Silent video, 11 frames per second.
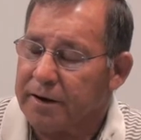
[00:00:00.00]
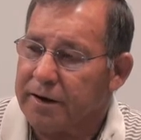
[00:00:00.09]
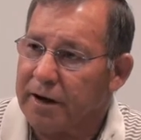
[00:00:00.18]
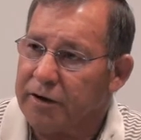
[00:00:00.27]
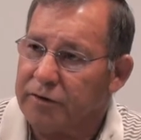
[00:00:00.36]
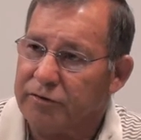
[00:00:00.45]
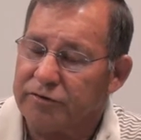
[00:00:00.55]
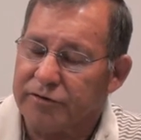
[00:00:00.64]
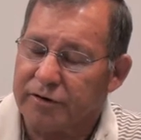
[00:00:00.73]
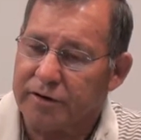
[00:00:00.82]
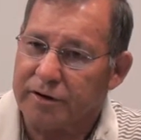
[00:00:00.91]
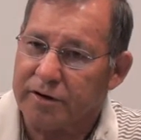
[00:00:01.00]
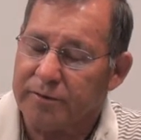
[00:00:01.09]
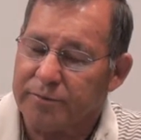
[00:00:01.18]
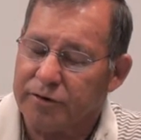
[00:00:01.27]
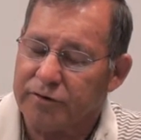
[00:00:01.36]
And I always
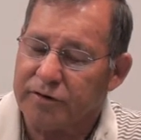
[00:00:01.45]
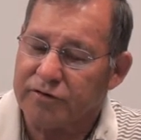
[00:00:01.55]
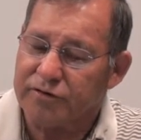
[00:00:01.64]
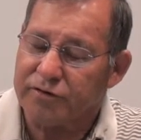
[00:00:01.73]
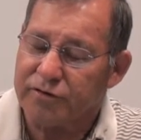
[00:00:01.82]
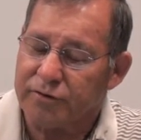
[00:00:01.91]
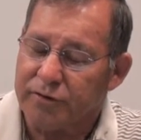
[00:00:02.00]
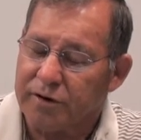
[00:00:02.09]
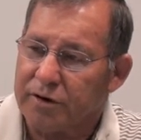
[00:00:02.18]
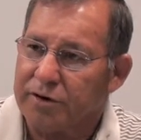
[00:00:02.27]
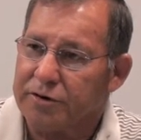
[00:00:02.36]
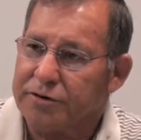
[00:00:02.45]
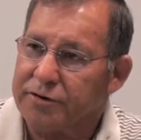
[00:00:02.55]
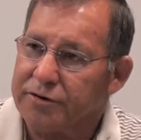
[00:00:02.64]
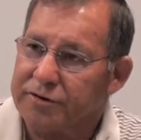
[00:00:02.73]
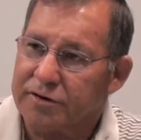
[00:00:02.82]
compute this to
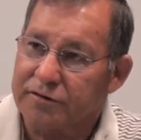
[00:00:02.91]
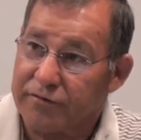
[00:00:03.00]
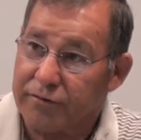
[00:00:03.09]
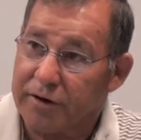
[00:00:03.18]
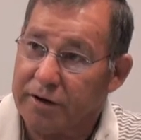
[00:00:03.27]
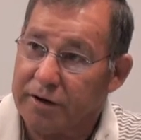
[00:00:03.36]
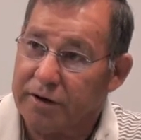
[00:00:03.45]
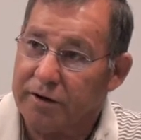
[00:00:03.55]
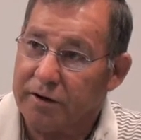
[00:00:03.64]
dirt is free.